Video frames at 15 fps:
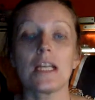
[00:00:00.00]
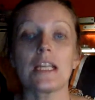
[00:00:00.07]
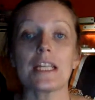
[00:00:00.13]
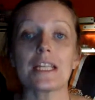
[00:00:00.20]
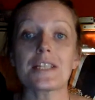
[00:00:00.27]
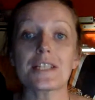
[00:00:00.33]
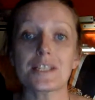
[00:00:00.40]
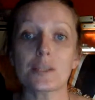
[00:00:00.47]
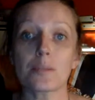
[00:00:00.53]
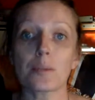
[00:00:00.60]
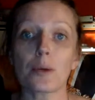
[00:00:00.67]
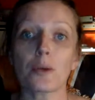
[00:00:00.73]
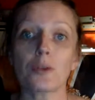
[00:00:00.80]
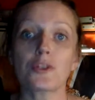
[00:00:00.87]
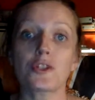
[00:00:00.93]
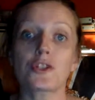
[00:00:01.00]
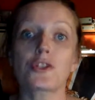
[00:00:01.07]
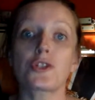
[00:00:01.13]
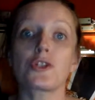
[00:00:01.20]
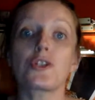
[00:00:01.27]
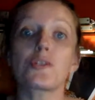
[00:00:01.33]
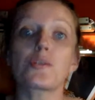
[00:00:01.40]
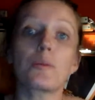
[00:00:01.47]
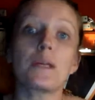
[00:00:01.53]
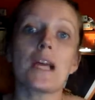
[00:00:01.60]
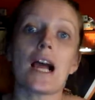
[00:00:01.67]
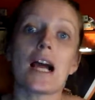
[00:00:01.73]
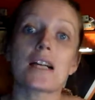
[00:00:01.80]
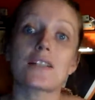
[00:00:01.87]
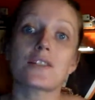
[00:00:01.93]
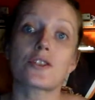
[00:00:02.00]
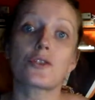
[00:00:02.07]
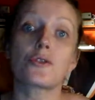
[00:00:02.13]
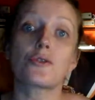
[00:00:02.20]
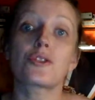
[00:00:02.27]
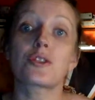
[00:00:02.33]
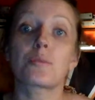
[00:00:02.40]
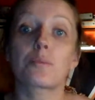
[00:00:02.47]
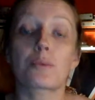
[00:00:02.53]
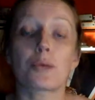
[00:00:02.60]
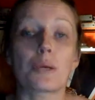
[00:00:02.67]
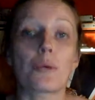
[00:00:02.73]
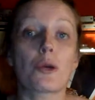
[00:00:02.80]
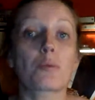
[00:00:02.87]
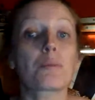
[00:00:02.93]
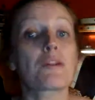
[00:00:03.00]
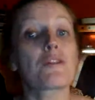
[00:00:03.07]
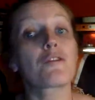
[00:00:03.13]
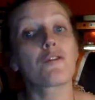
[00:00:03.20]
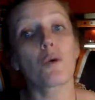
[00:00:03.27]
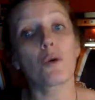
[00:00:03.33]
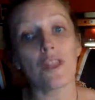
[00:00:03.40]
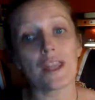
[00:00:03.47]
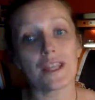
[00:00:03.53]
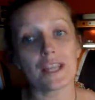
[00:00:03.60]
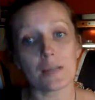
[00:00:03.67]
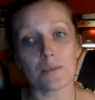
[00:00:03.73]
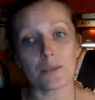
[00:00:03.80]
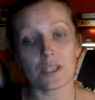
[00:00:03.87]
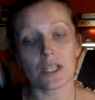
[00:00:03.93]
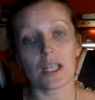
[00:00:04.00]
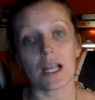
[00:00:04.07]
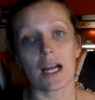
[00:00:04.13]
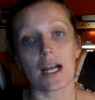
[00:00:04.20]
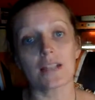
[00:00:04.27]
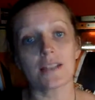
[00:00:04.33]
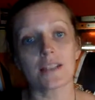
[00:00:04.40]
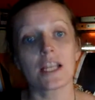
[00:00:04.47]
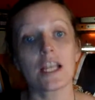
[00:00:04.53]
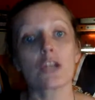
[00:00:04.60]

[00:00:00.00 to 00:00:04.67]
In this approach, the students will be asked to do some pre-work before they come to class,